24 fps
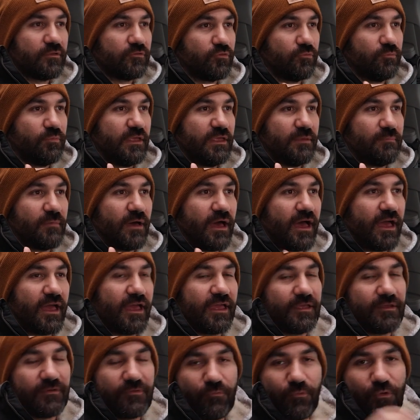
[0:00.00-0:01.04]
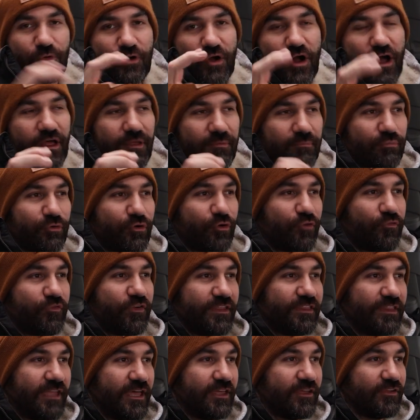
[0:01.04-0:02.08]
to be my, we'll call it,
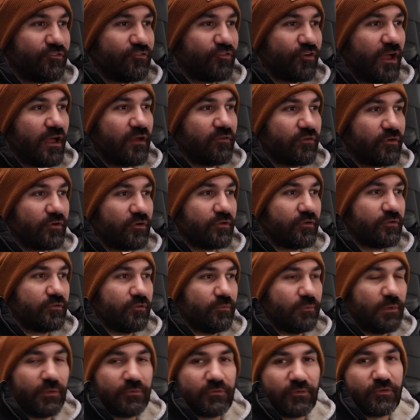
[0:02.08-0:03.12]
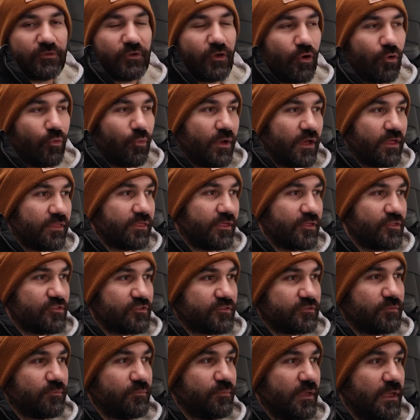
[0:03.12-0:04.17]
perfect daily driver, to be able to tow with and
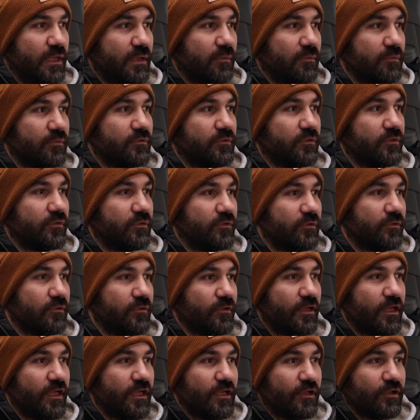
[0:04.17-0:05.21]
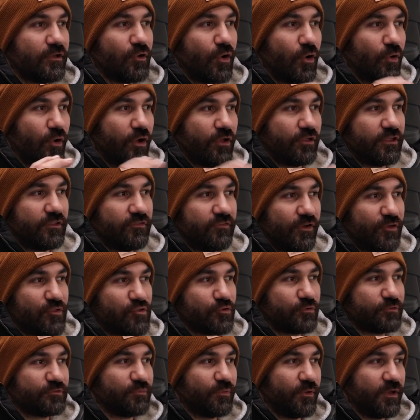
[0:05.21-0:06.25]
just to be able to go on
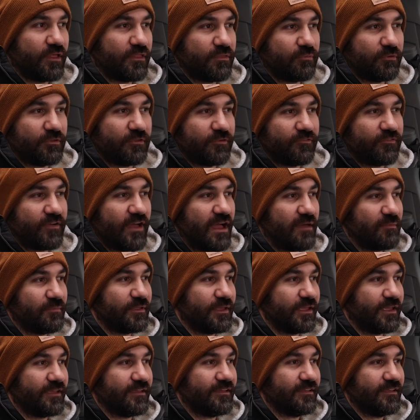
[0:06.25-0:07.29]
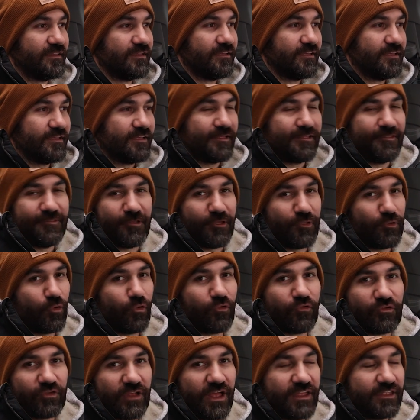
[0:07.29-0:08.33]
adventures with the family. Not
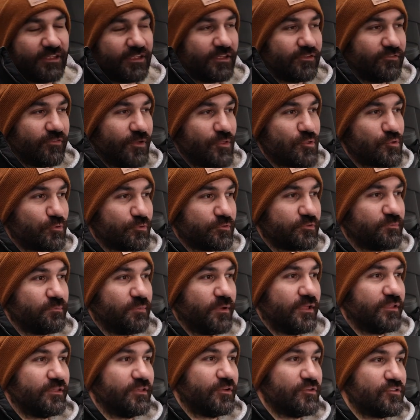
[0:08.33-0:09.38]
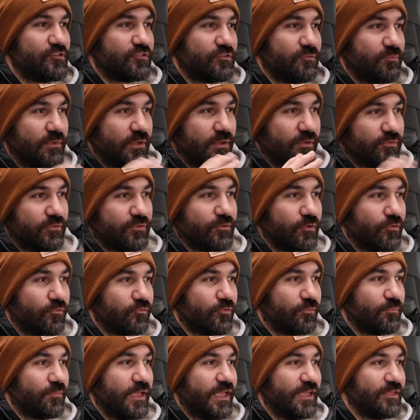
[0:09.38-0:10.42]
overlanding adventures, but just to be able to go
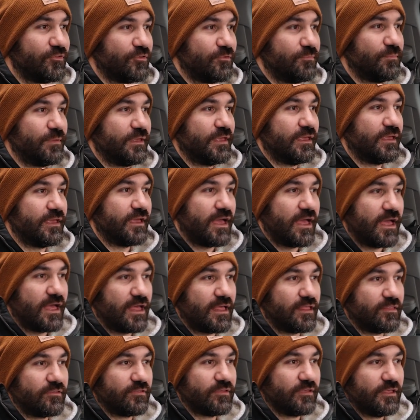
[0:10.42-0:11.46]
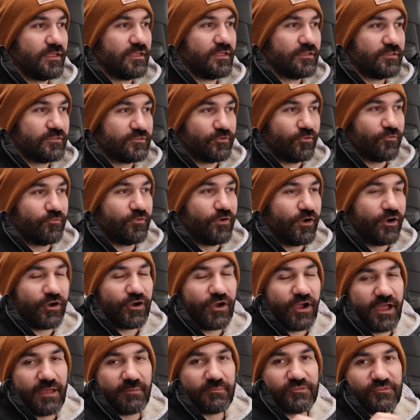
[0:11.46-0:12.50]
from A to B. And so
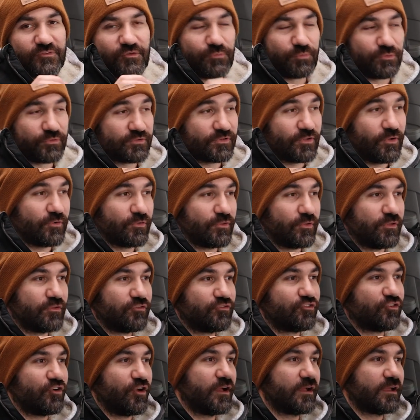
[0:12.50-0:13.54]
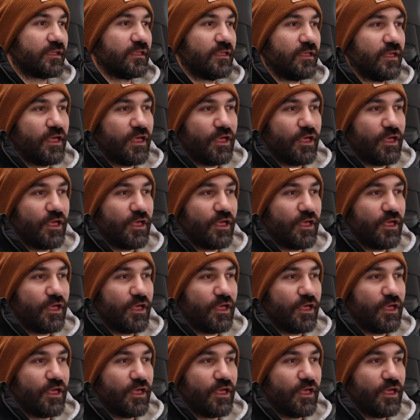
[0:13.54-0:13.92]
far I am super stoked on the truck.